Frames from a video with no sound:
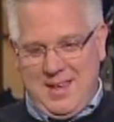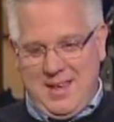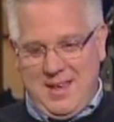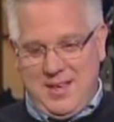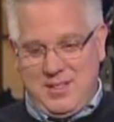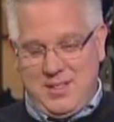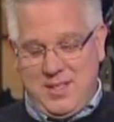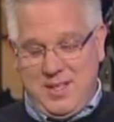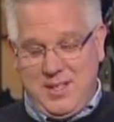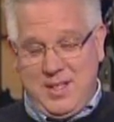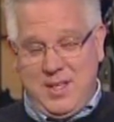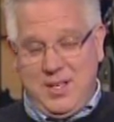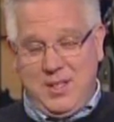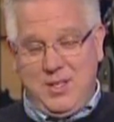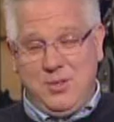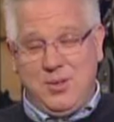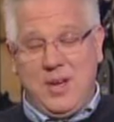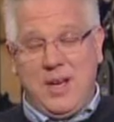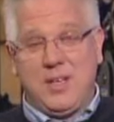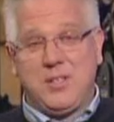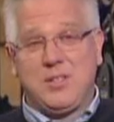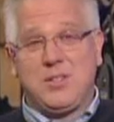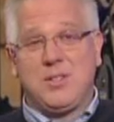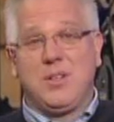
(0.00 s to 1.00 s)
I said, can
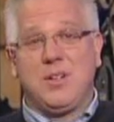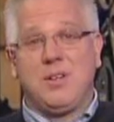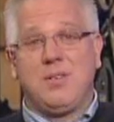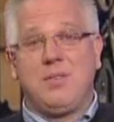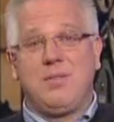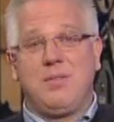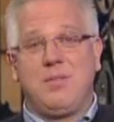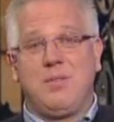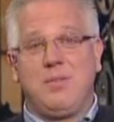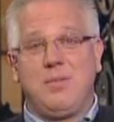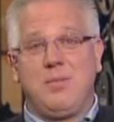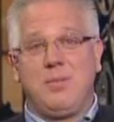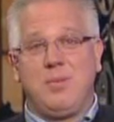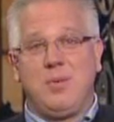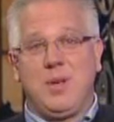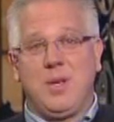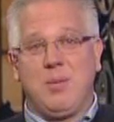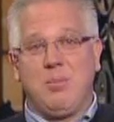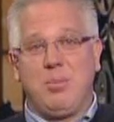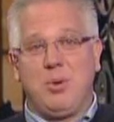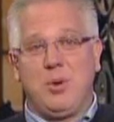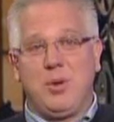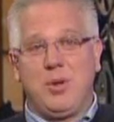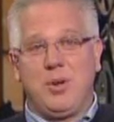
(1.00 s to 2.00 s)
you ask her if we
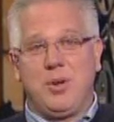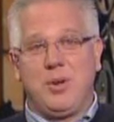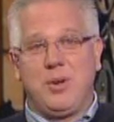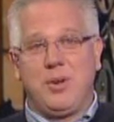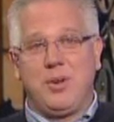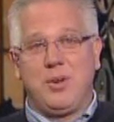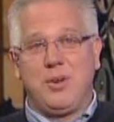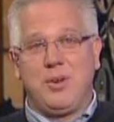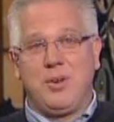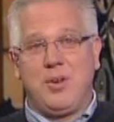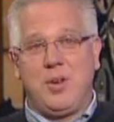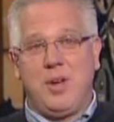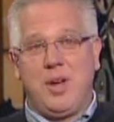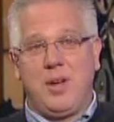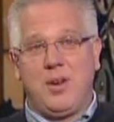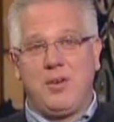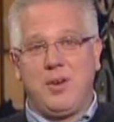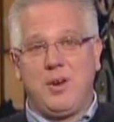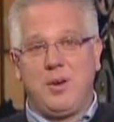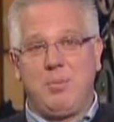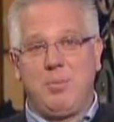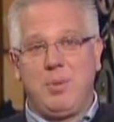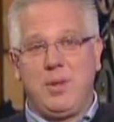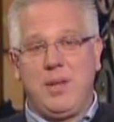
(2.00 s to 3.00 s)
can put her and her
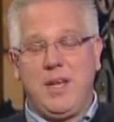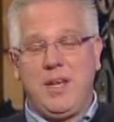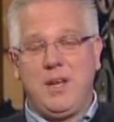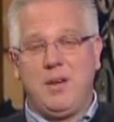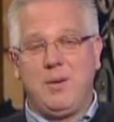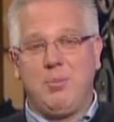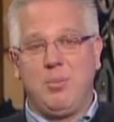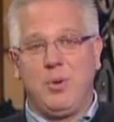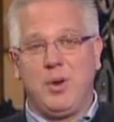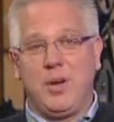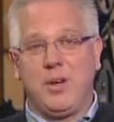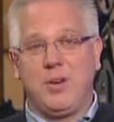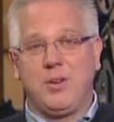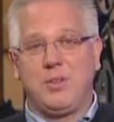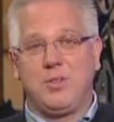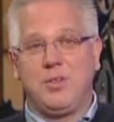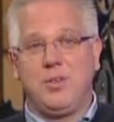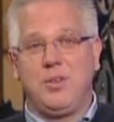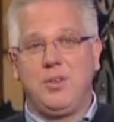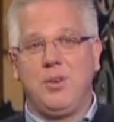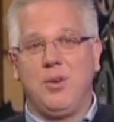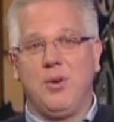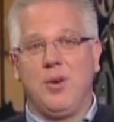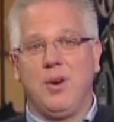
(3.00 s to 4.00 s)
daughter on a plane and bring her
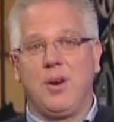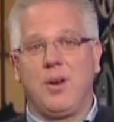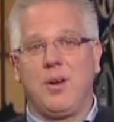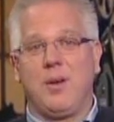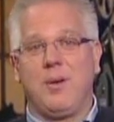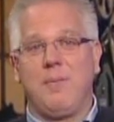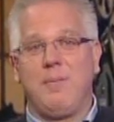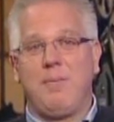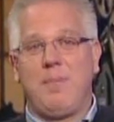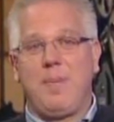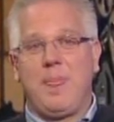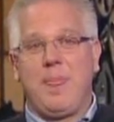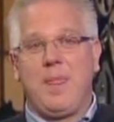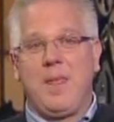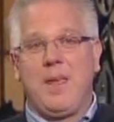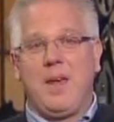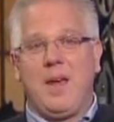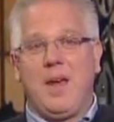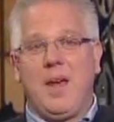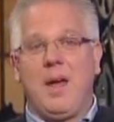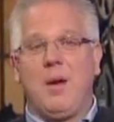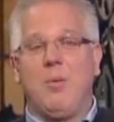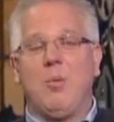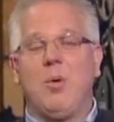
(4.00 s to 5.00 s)
to New York?
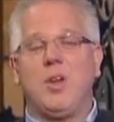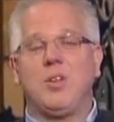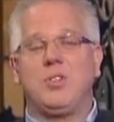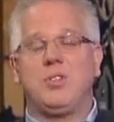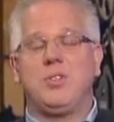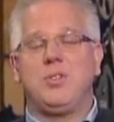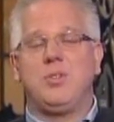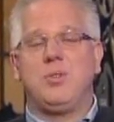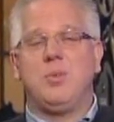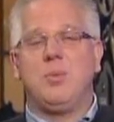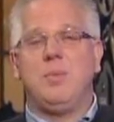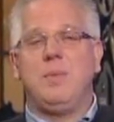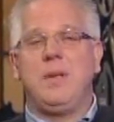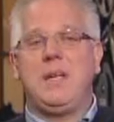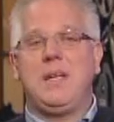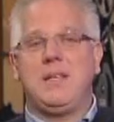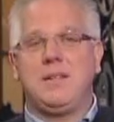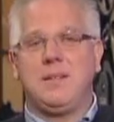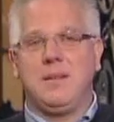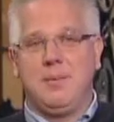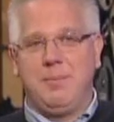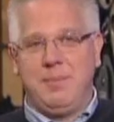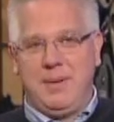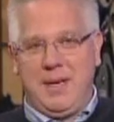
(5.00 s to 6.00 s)
I want you to
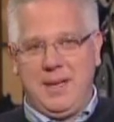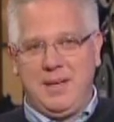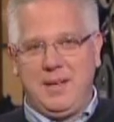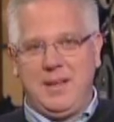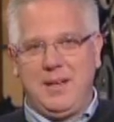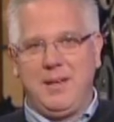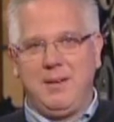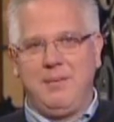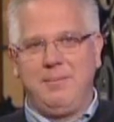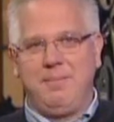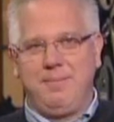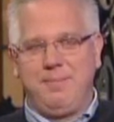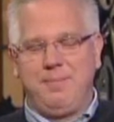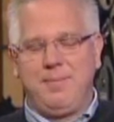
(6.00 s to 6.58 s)
meet Amanda.